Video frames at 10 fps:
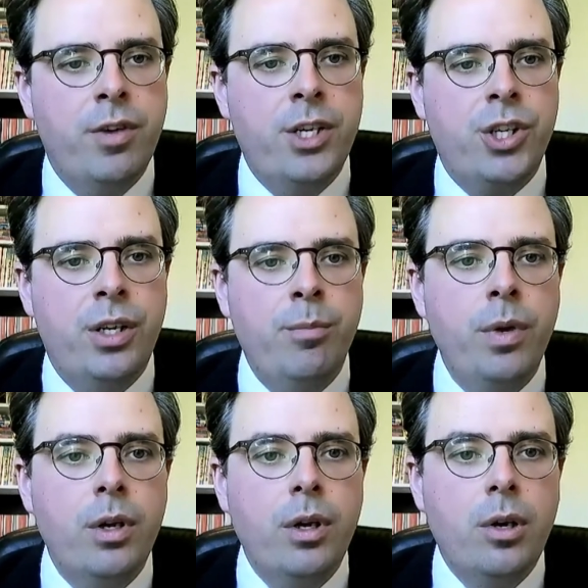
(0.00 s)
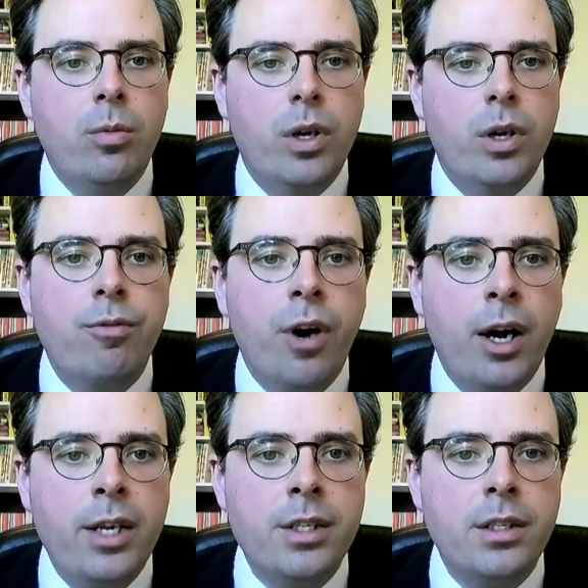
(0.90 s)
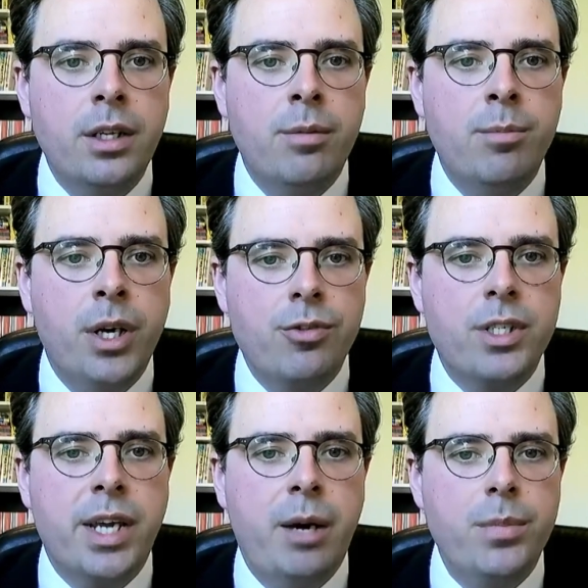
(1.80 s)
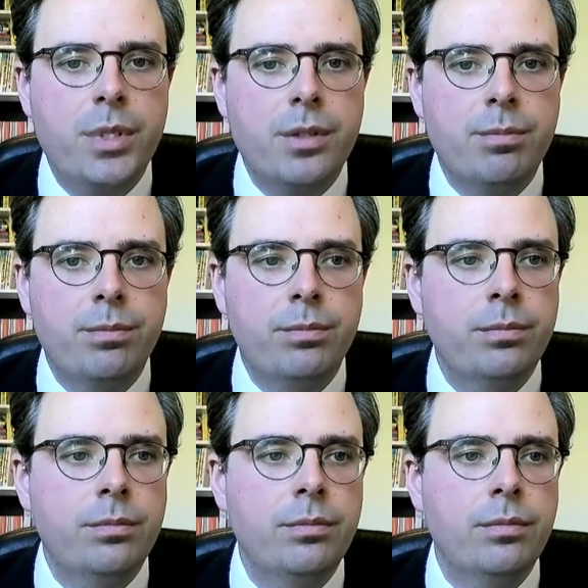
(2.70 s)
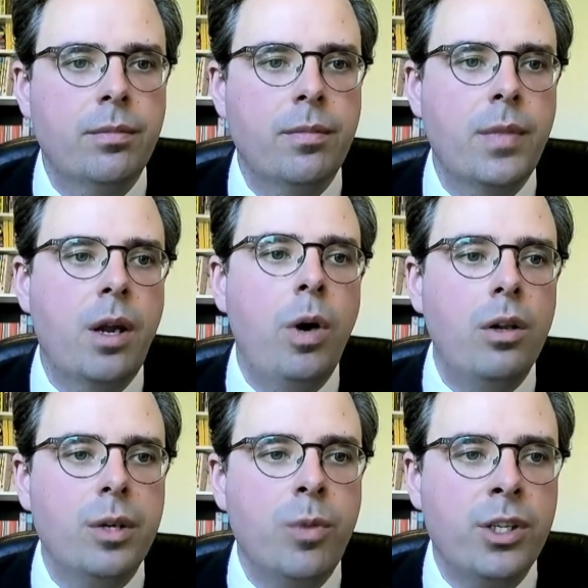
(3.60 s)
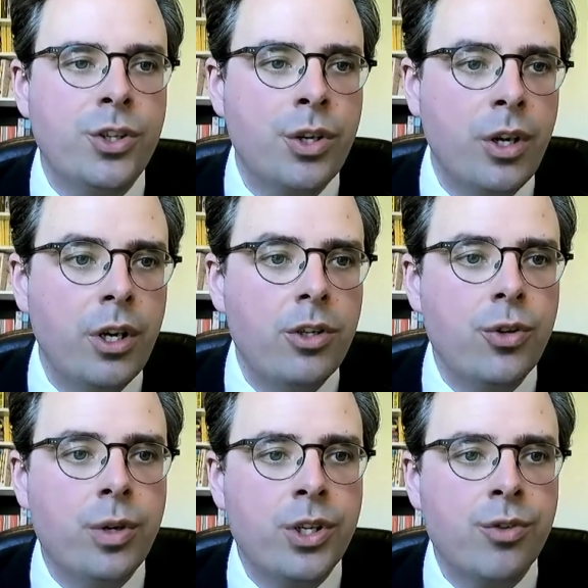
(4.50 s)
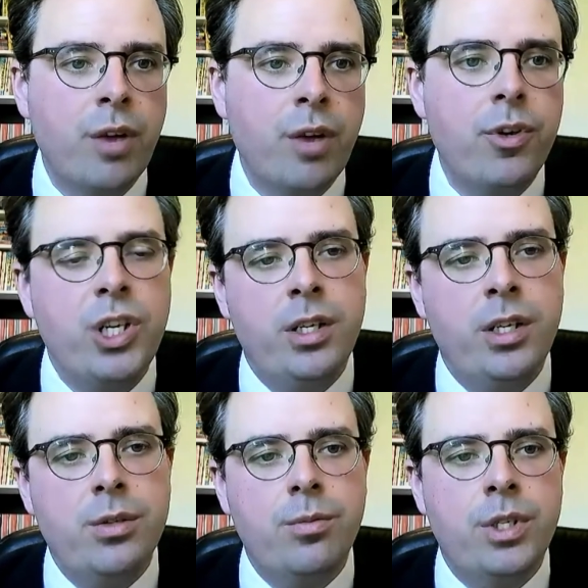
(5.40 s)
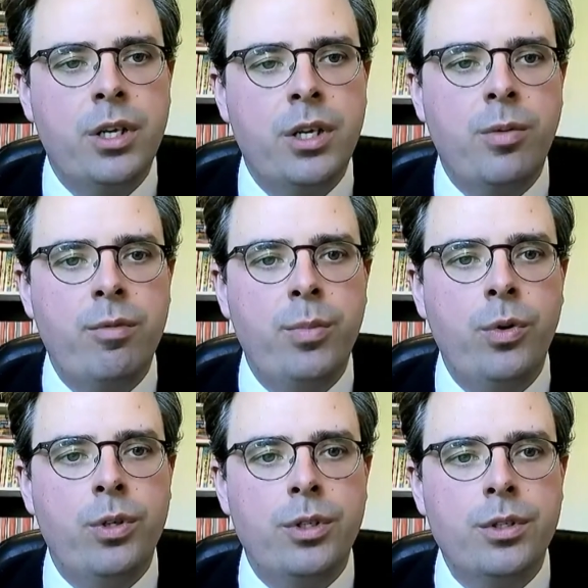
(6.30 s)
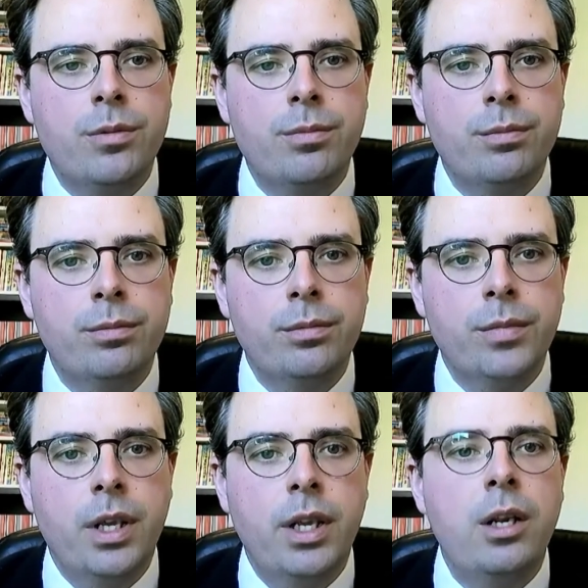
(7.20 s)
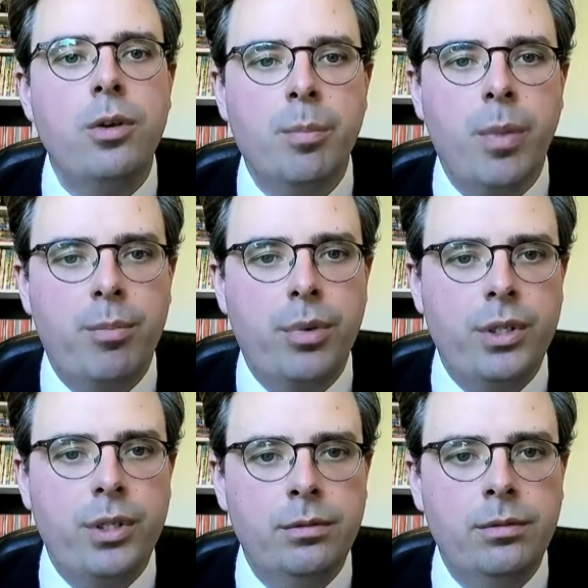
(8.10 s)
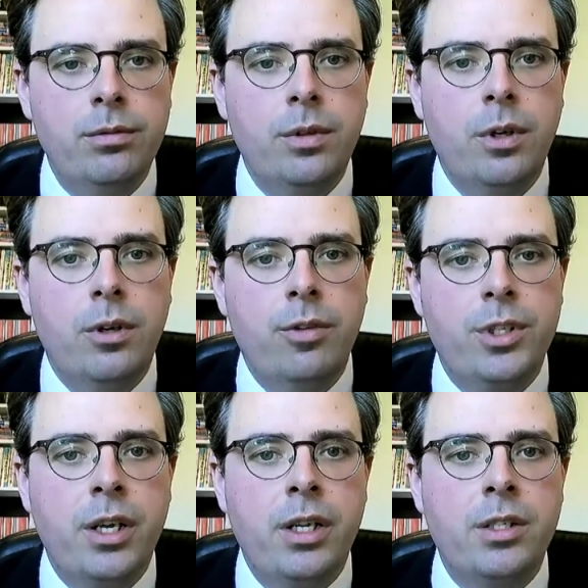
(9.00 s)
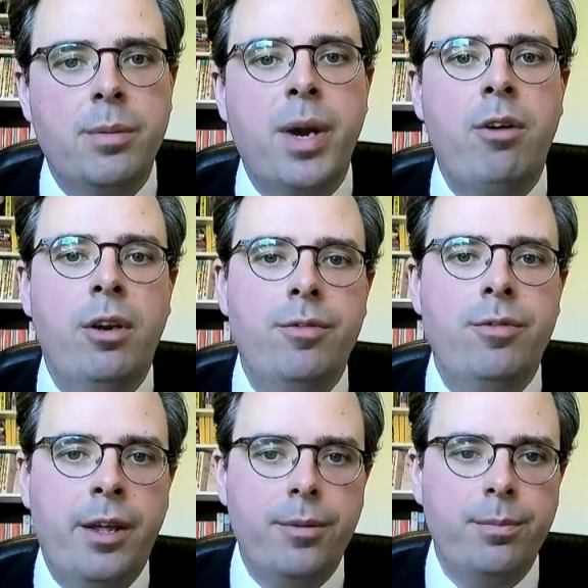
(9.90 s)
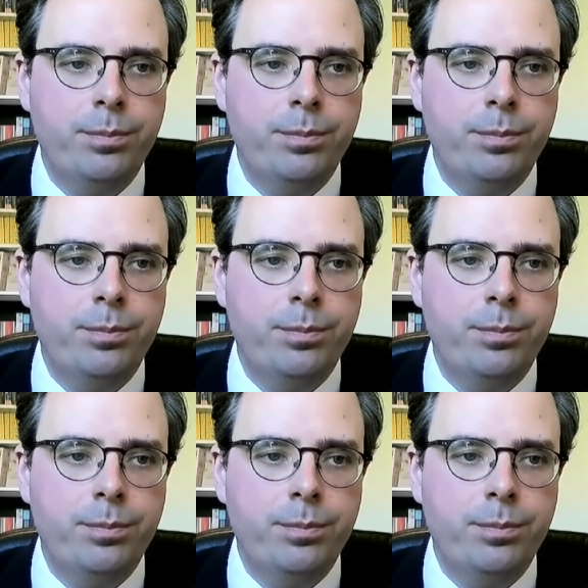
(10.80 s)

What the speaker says: regime were confined in murderous camps. A world in which Jewish refugees were turned away from borders, including by Britain, returning to peril of death.